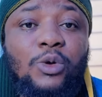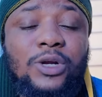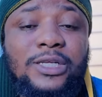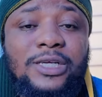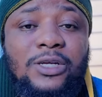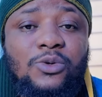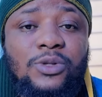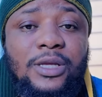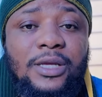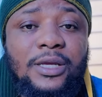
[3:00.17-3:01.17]
relocated
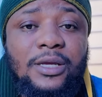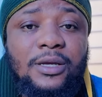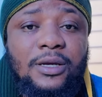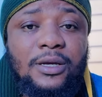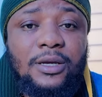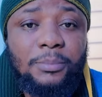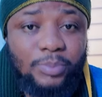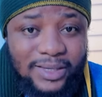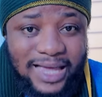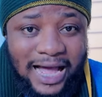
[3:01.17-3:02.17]
to the
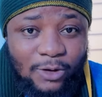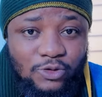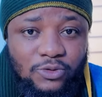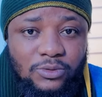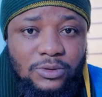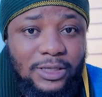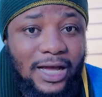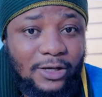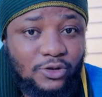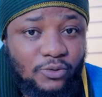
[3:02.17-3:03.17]
big house, the
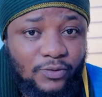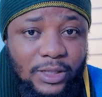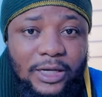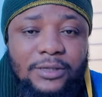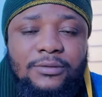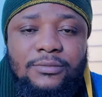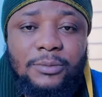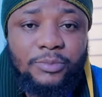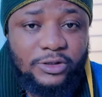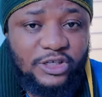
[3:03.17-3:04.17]
Aso Villa,
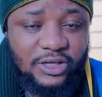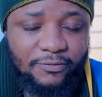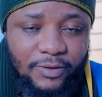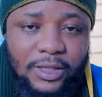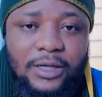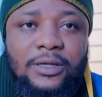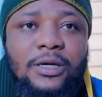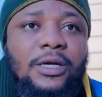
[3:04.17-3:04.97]
the presidential villa,